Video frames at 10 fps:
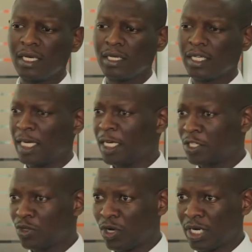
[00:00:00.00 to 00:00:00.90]
Credit
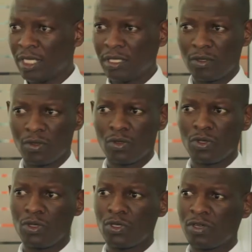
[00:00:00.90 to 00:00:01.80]
scoring through
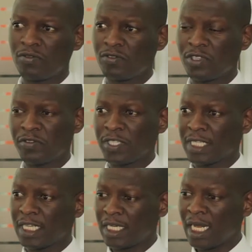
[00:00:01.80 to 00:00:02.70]
use of sophisticated